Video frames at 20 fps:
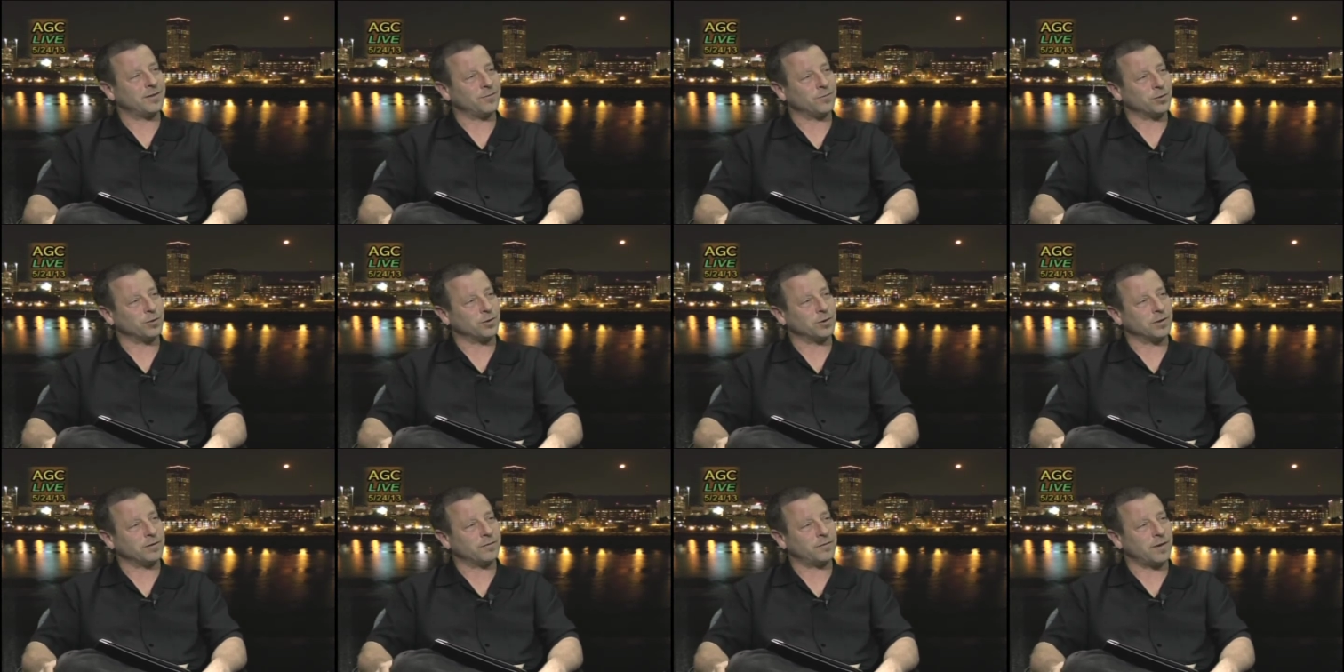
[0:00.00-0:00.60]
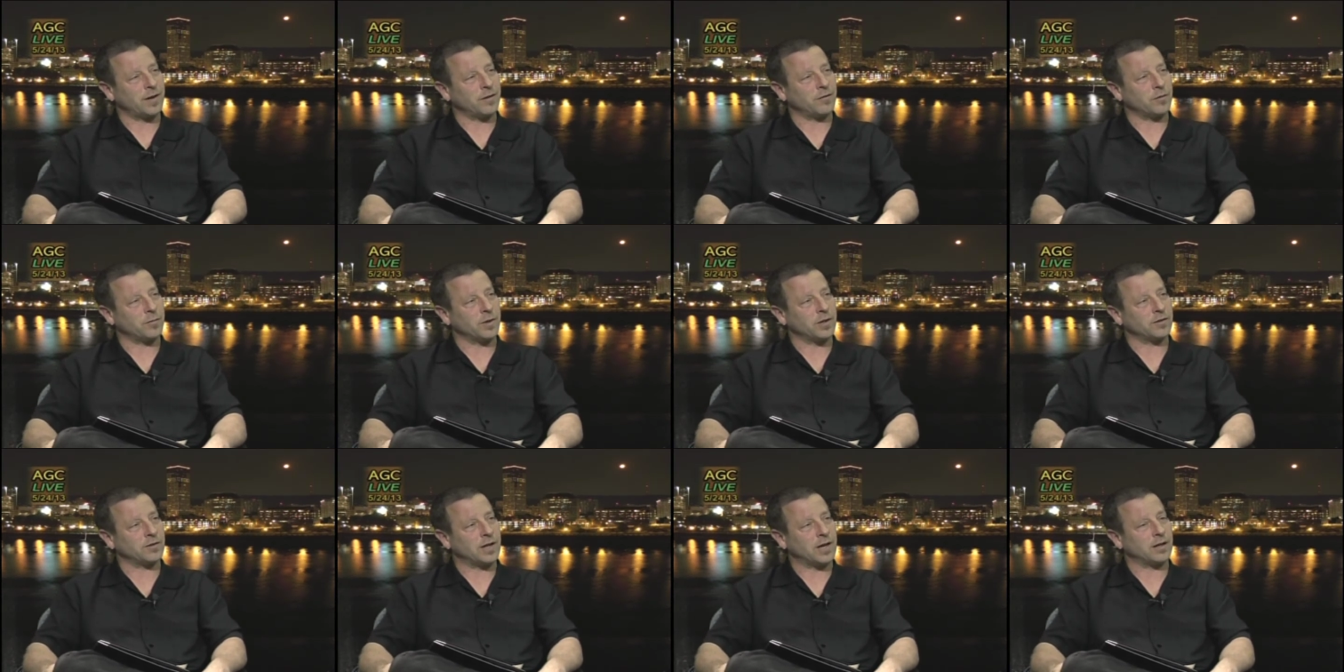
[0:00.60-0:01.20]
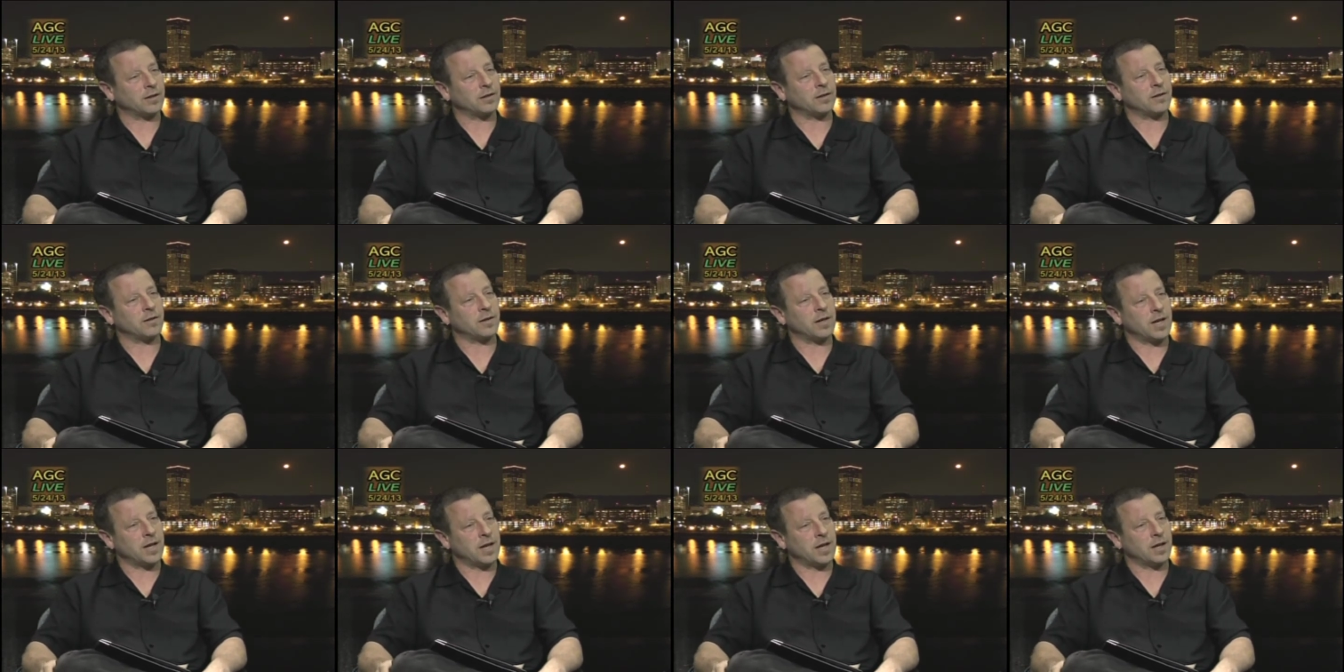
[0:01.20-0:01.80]
ruled in favor of
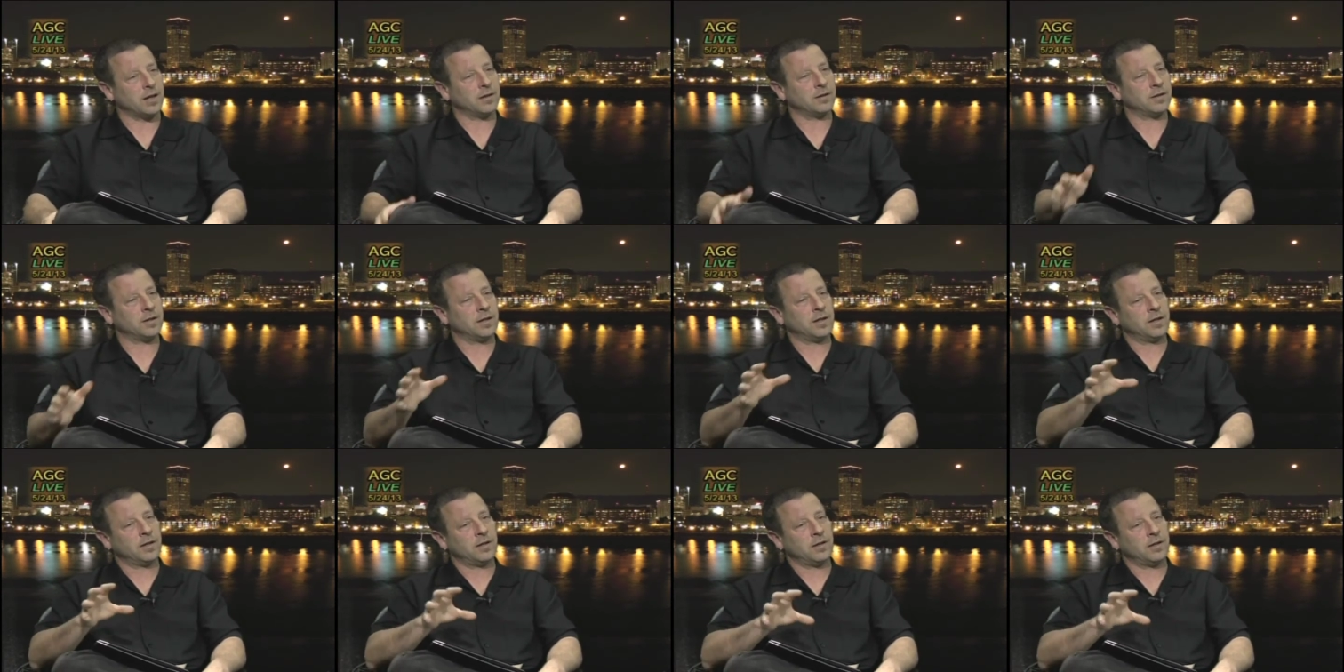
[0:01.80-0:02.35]
Monsanto and